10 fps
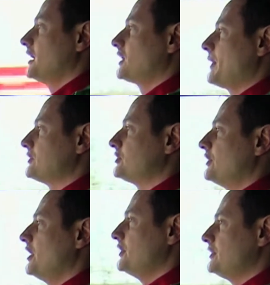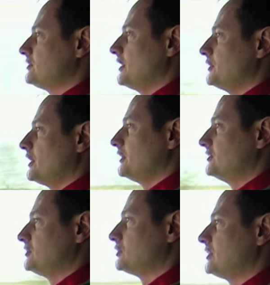go out onto the road is load our
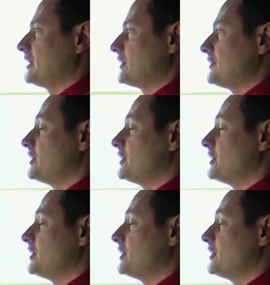digital tachograph